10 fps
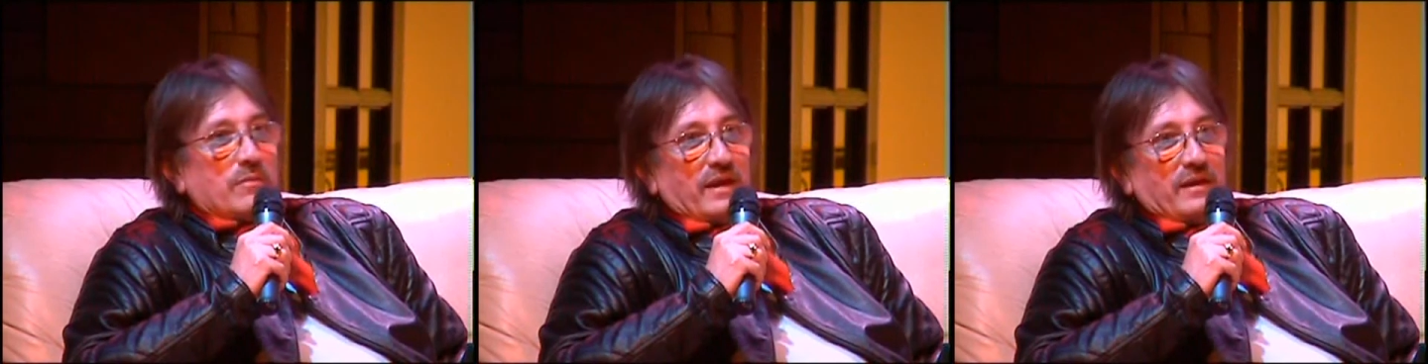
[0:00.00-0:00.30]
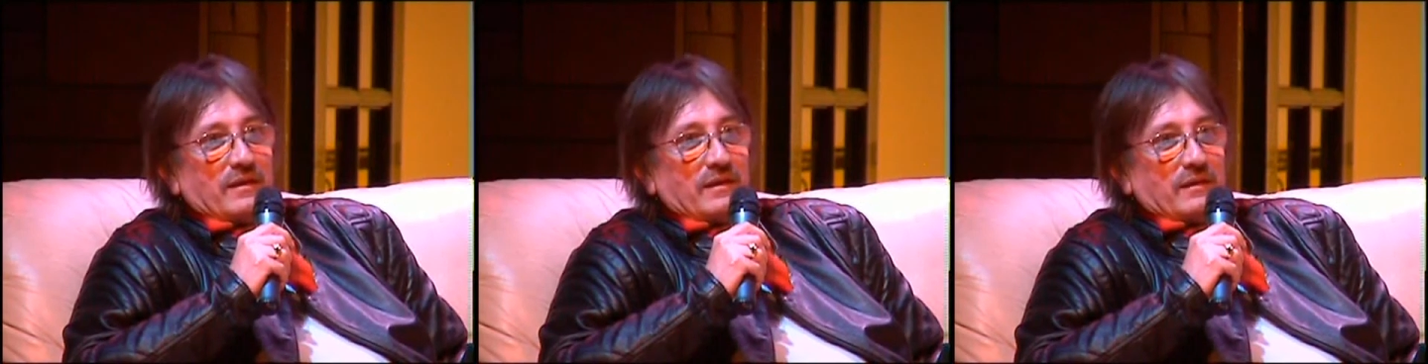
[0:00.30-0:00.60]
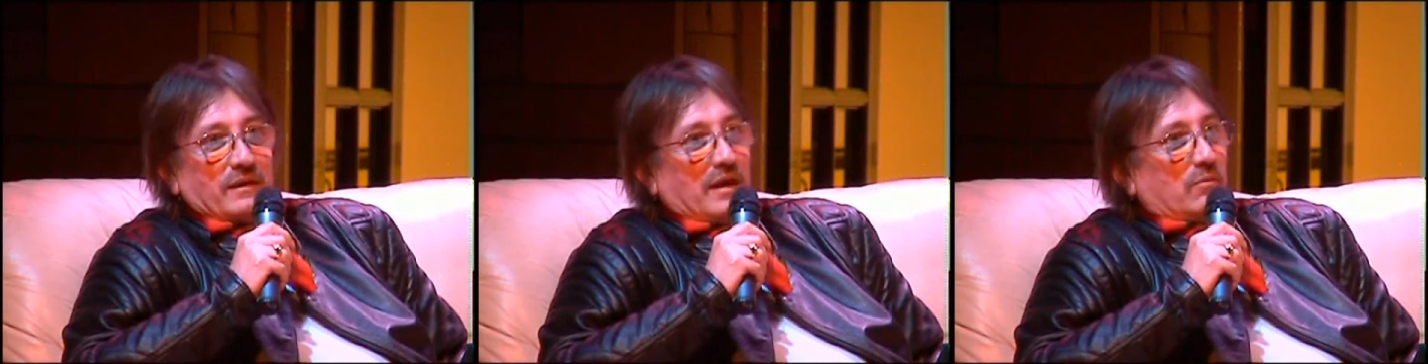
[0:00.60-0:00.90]
with me,
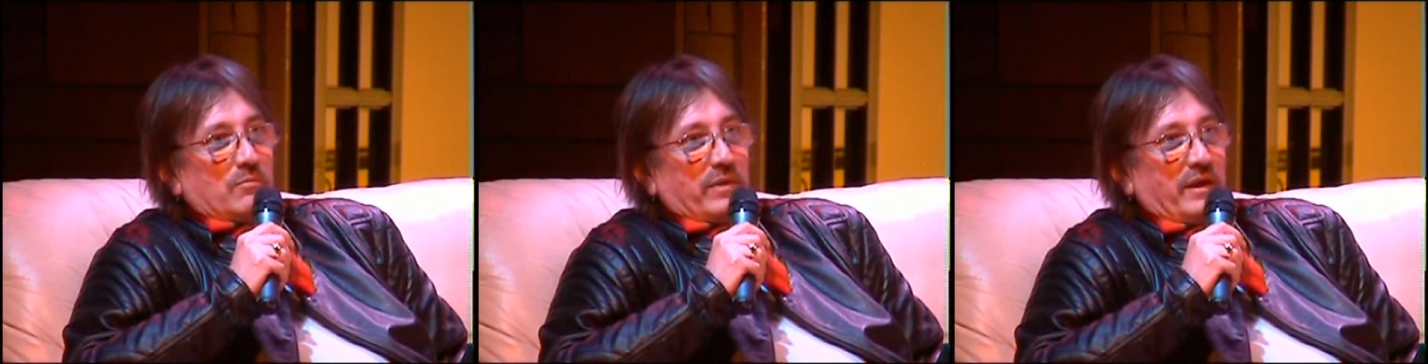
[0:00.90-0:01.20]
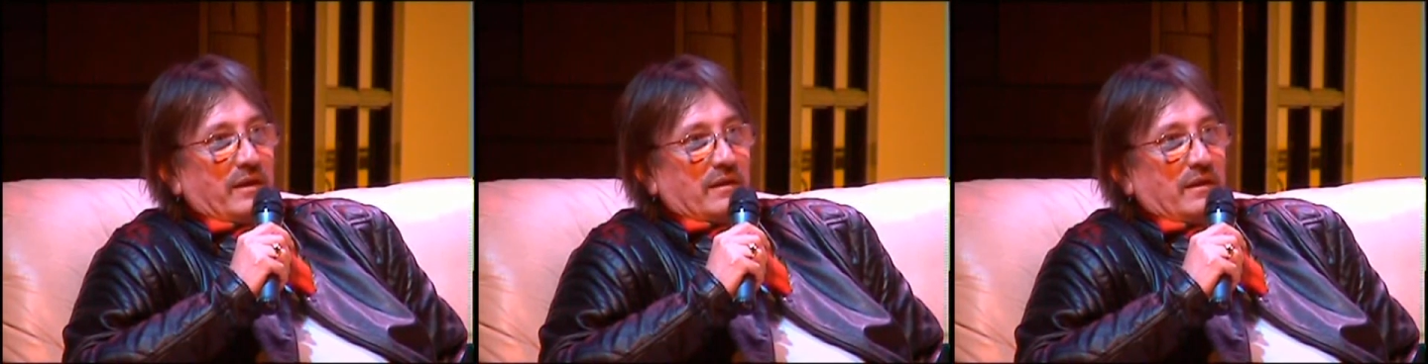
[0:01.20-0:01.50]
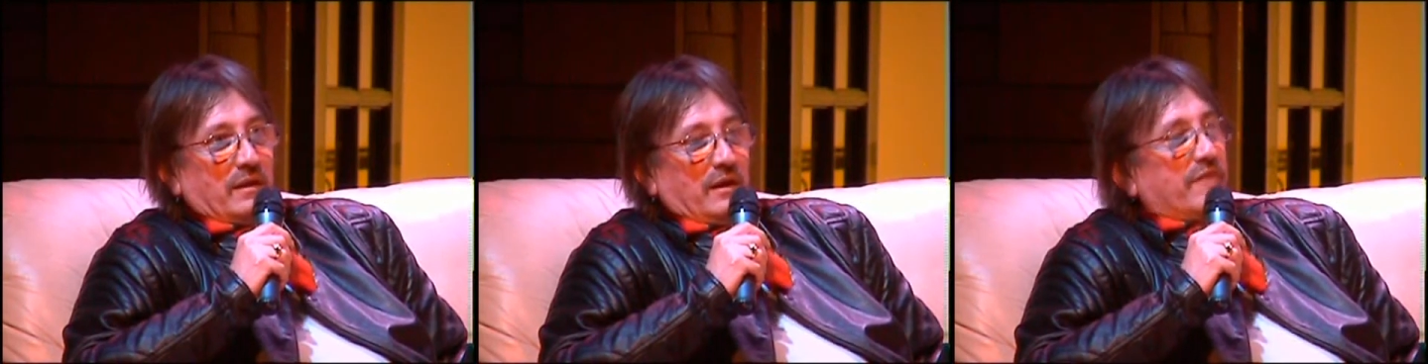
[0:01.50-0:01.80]
I wouldn't be here.
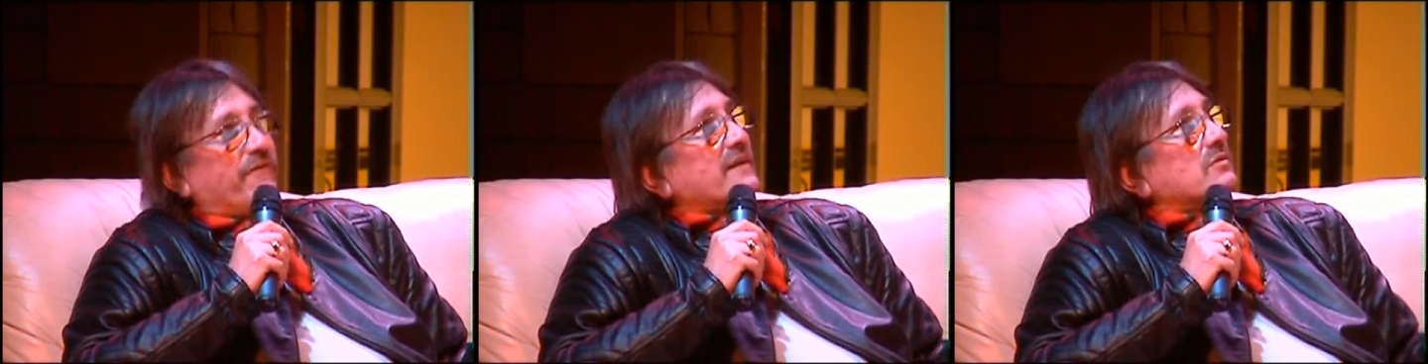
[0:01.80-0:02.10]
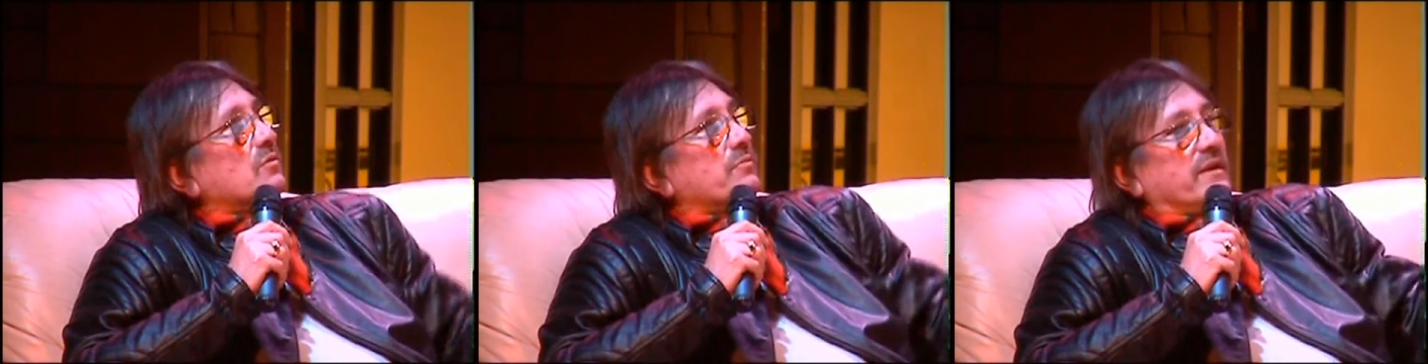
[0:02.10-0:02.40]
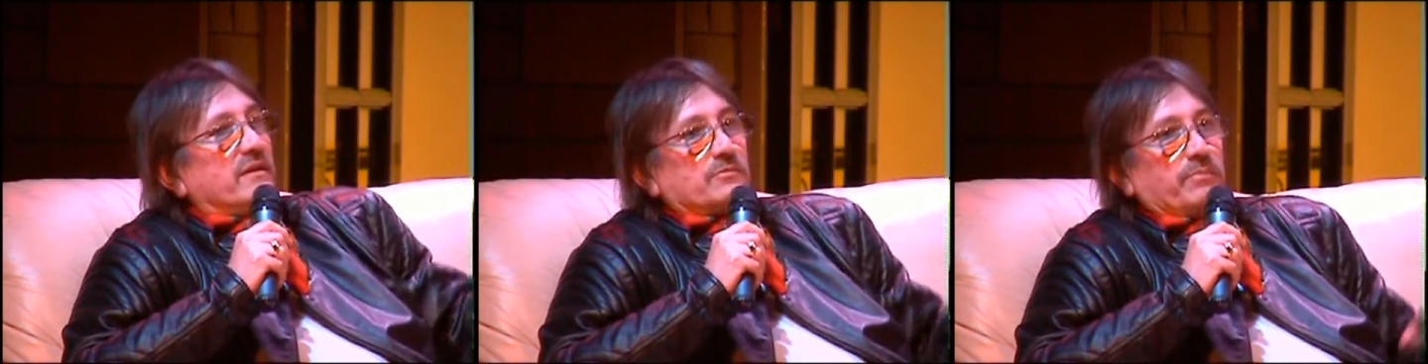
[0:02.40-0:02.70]
In fact, I wouldn't be
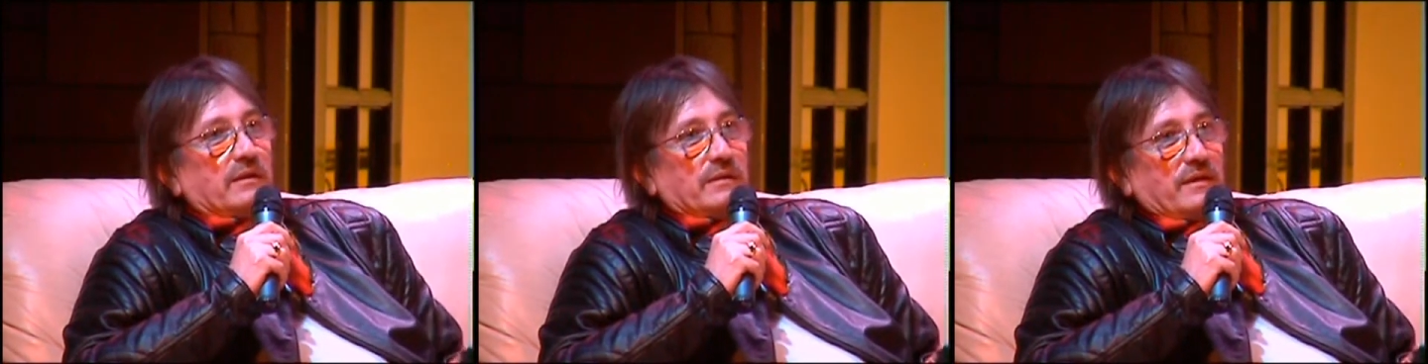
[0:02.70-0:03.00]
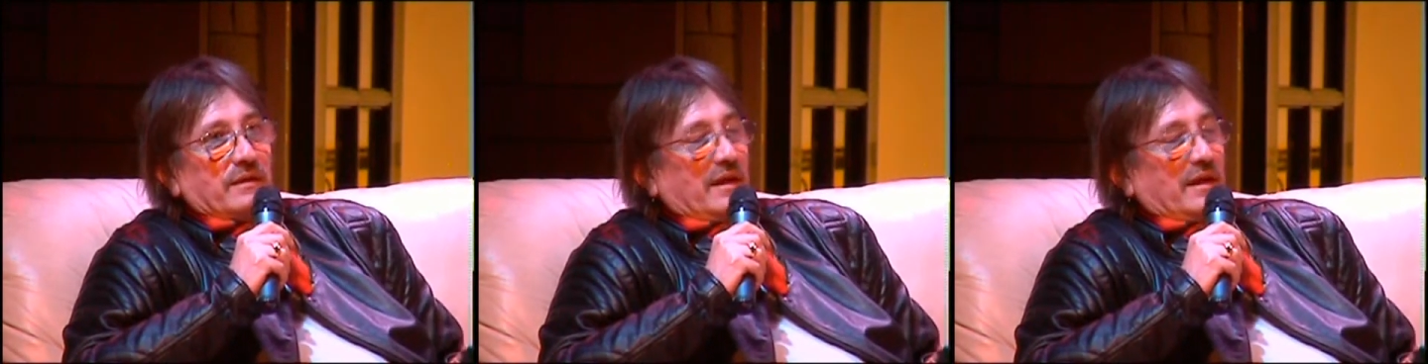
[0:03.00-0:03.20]
in this building.